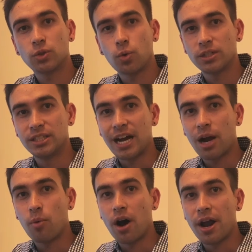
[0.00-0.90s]
stores in
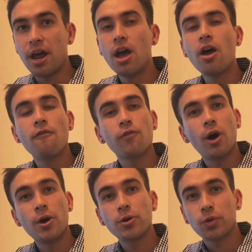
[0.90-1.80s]
Taiwan for
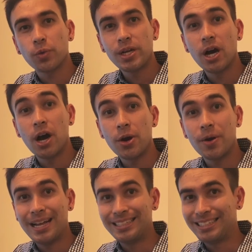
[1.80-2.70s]
under
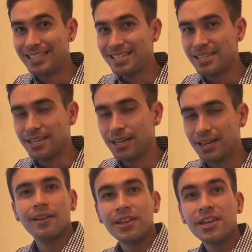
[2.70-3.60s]
300 NTD.
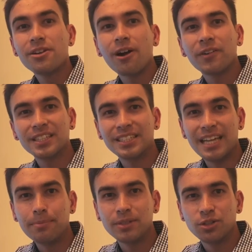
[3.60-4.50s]
Here are the
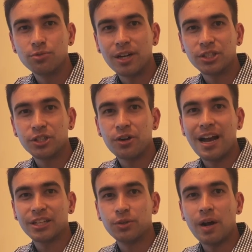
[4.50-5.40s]
steps to register your
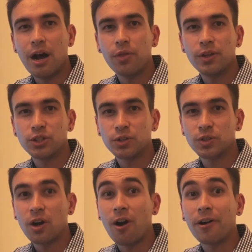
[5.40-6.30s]
national health insurance
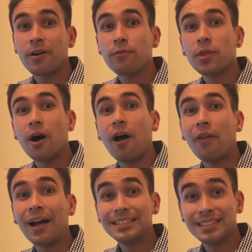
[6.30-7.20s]
card for the
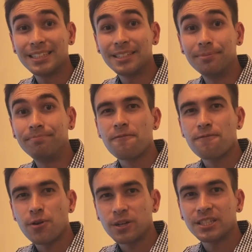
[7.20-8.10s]
online system.
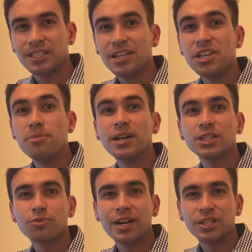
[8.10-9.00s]
First, you
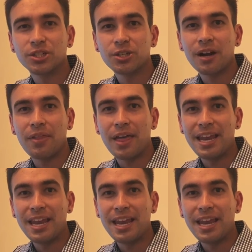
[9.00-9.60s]
must register at the